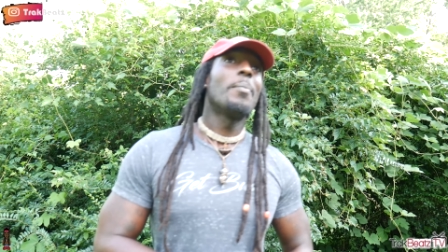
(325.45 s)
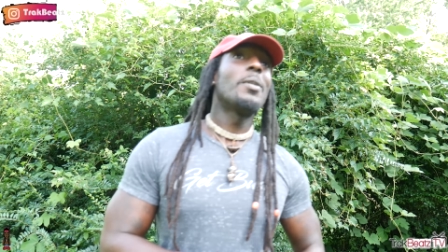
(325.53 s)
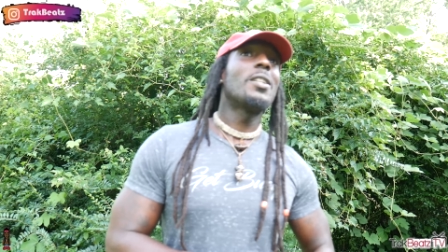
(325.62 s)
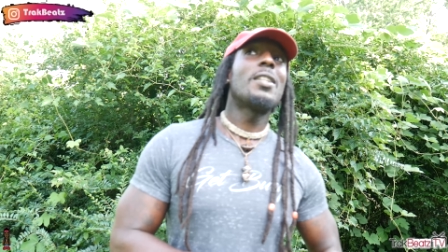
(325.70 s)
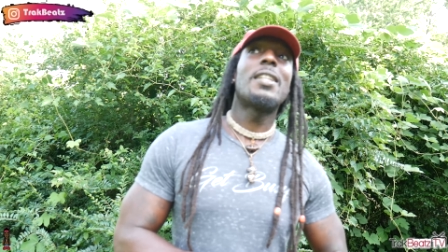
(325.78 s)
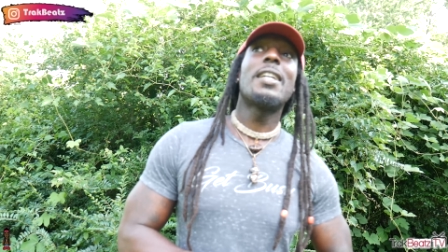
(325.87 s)

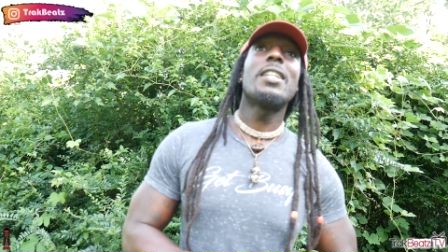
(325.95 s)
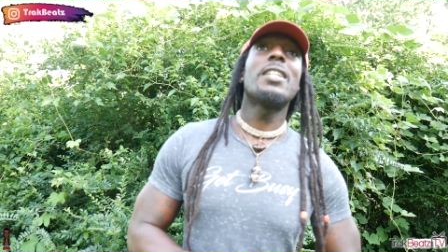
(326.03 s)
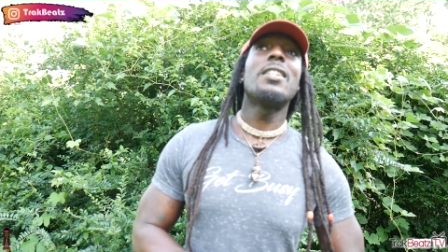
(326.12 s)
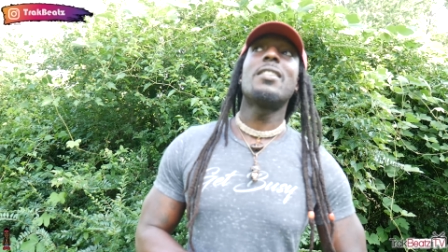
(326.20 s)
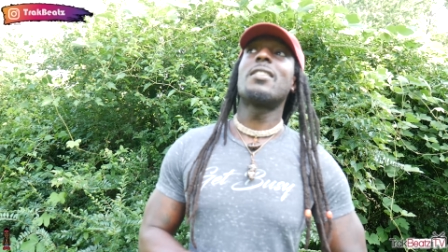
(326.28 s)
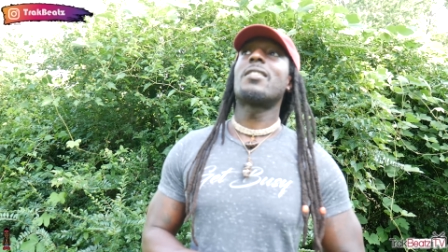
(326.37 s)
But the thing
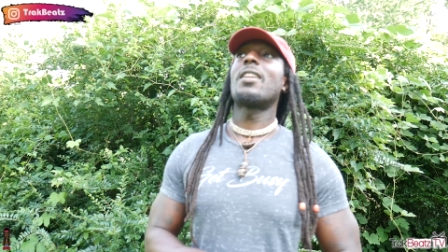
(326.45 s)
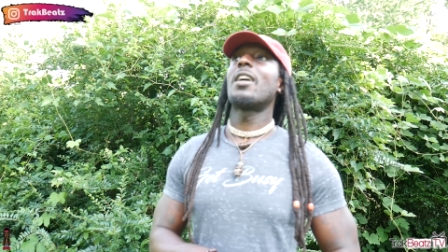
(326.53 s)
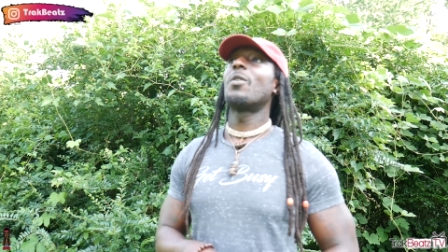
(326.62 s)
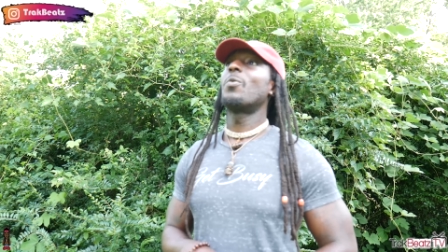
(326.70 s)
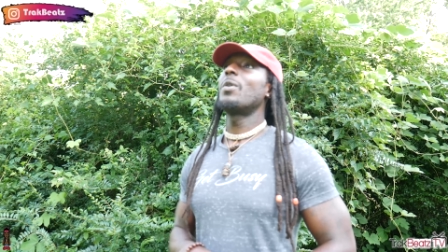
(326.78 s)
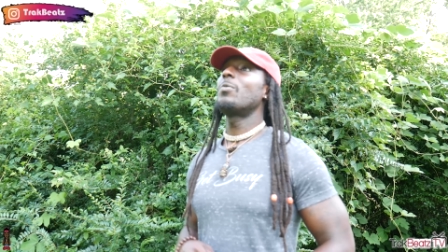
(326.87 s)
is
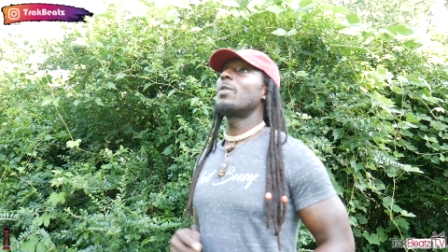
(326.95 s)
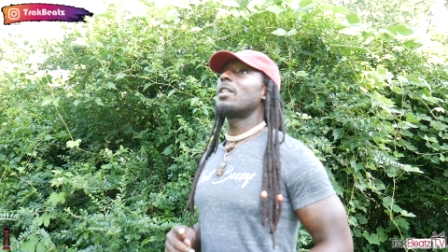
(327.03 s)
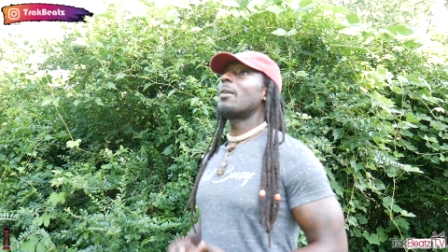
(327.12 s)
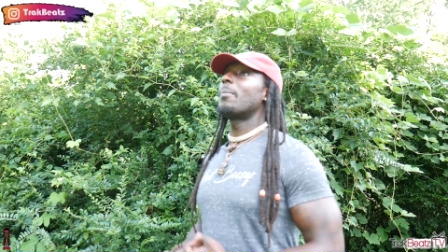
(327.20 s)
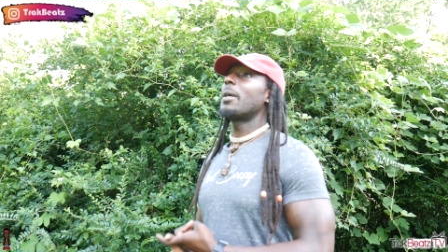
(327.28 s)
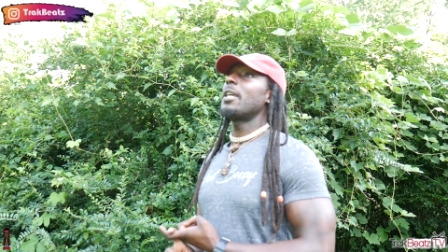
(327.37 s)
like, we
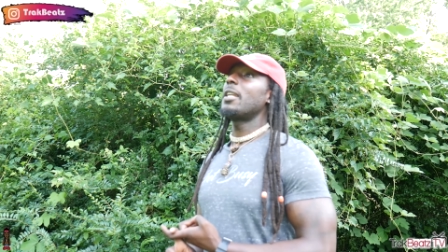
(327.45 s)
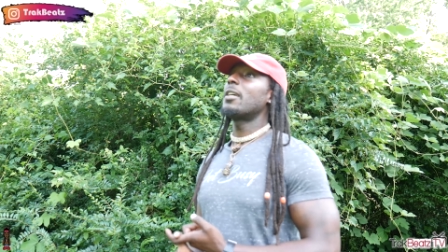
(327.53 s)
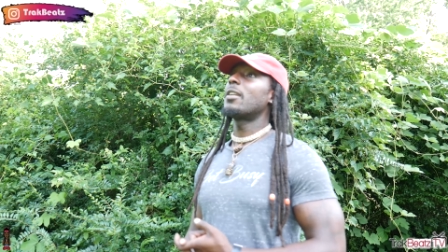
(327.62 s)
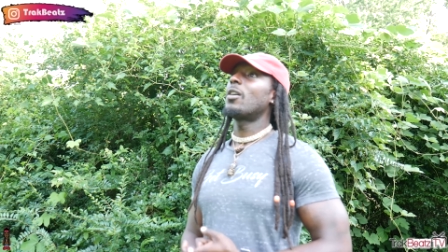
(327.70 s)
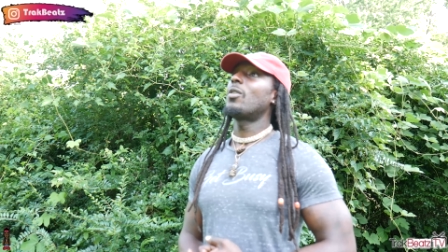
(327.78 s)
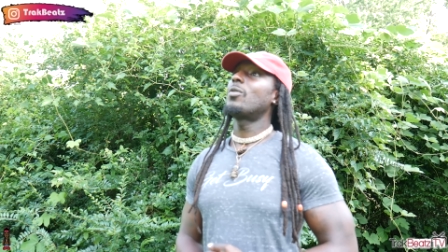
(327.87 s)
wouldn't have made it
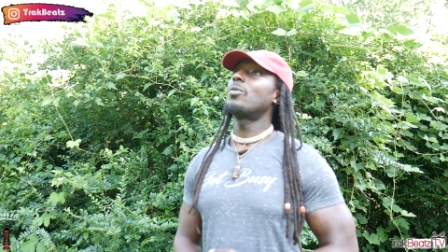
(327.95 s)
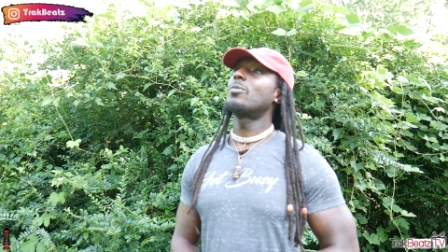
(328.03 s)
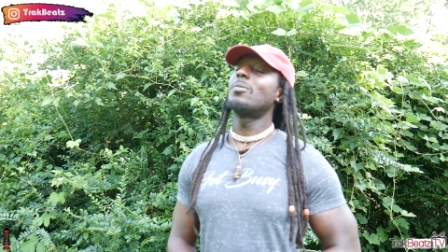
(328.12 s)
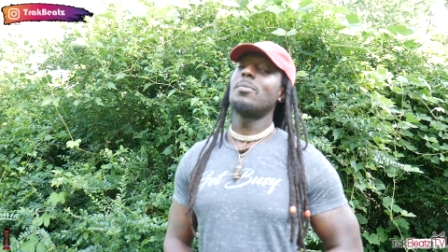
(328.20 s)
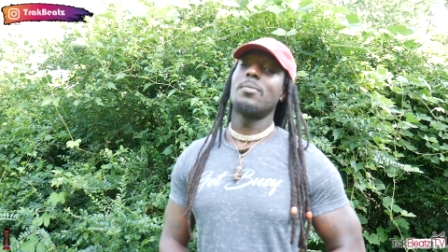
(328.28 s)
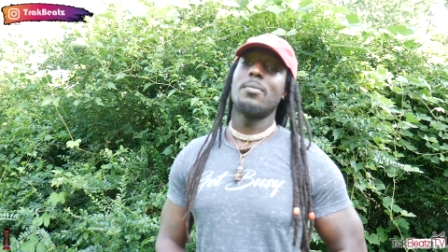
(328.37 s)

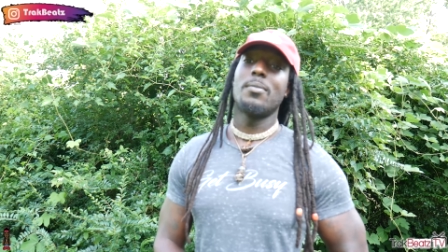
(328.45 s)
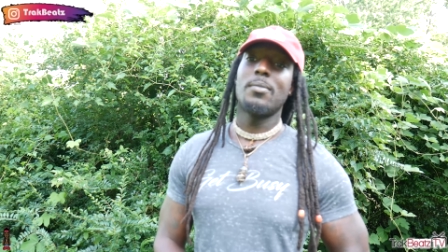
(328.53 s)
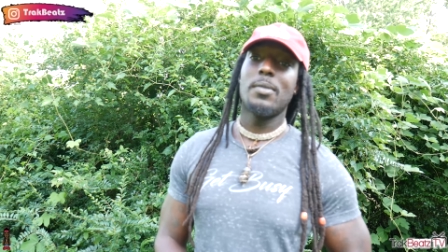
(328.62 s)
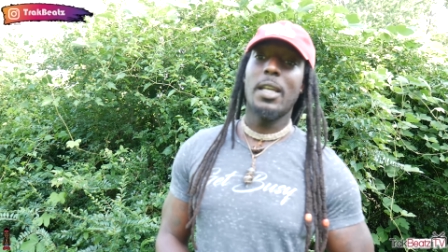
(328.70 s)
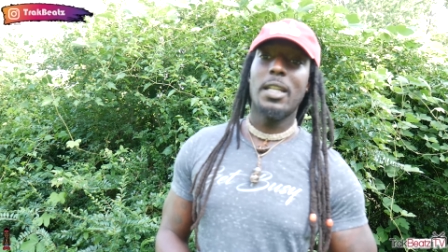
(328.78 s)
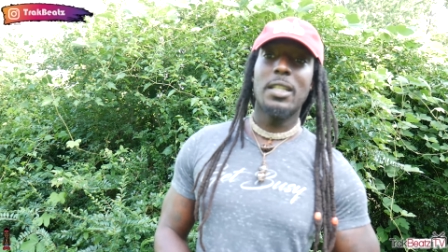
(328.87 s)
home
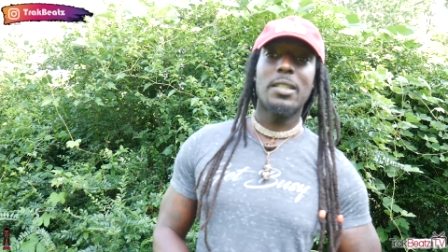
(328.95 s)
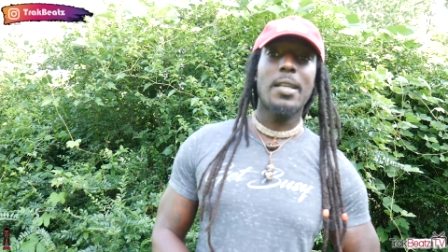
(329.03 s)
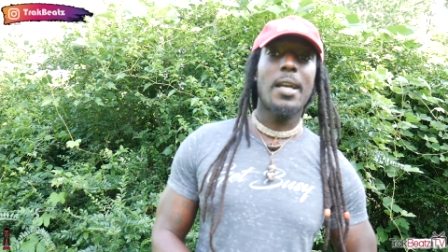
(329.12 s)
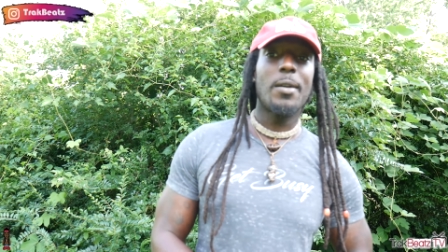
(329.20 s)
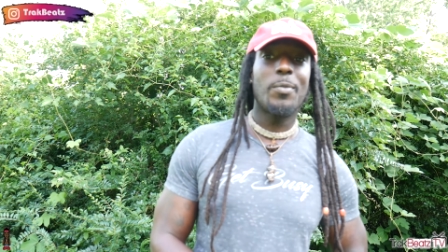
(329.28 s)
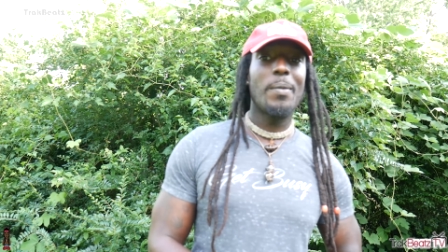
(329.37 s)
in the
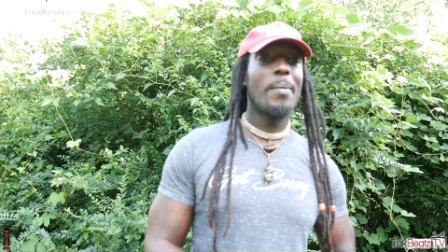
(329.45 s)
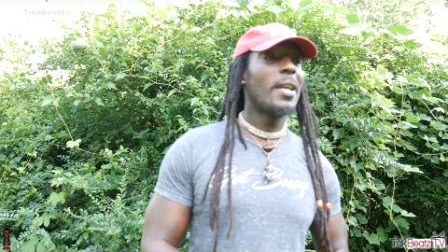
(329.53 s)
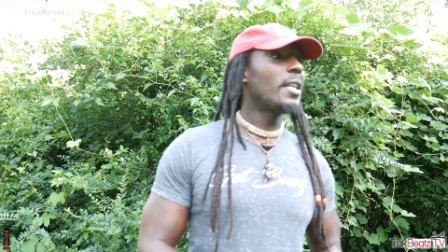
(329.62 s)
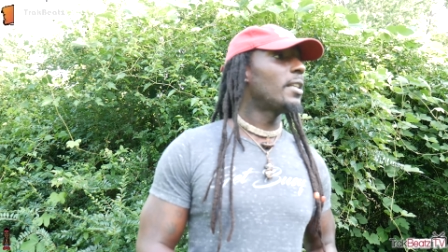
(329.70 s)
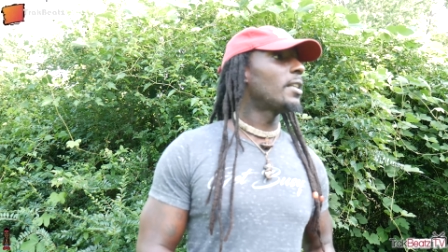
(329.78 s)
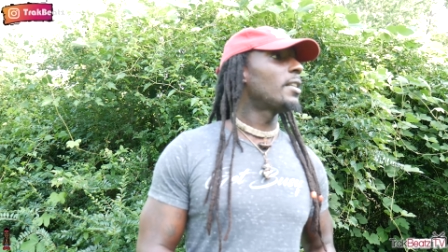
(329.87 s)
time we
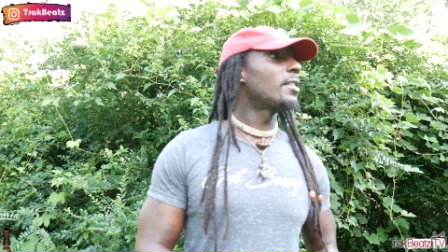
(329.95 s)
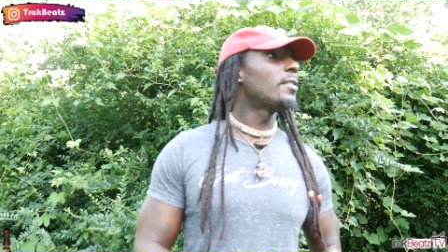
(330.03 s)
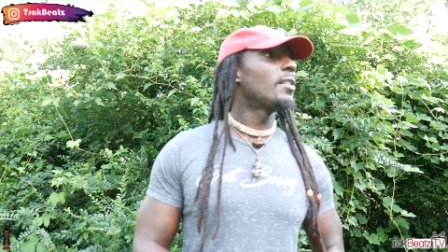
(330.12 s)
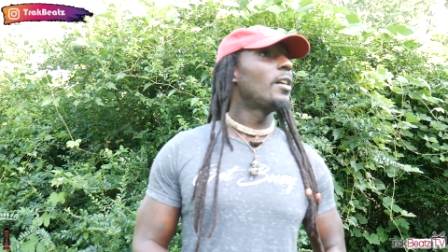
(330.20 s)
made it in.